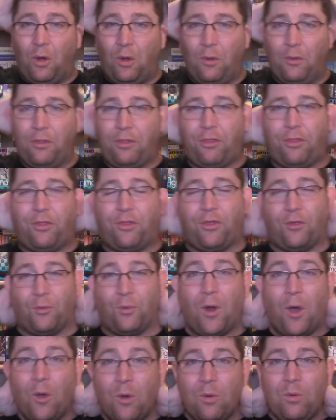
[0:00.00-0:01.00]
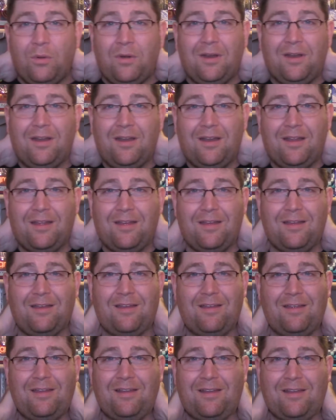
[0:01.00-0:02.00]
own throat.
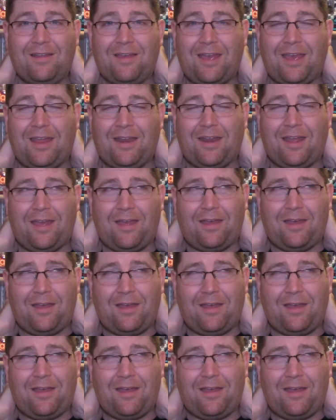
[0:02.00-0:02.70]
And